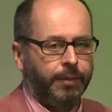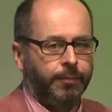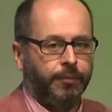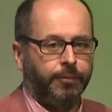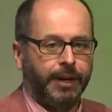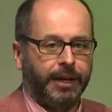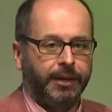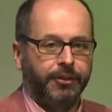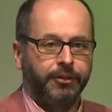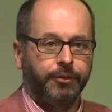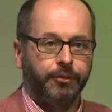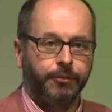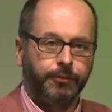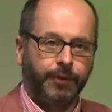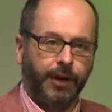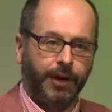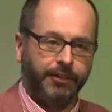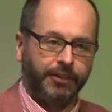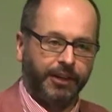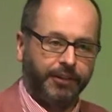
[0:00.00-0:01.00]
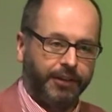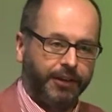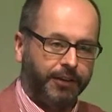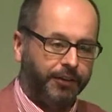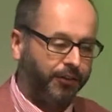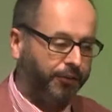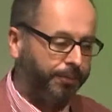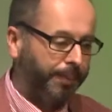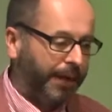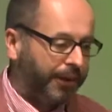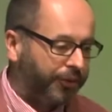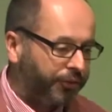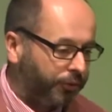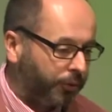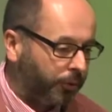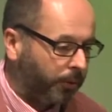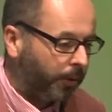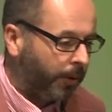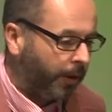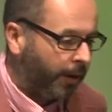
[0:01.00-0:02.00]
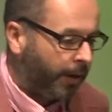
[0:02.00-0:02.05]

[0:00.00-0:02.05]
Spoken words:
information, phylogenetic and spatial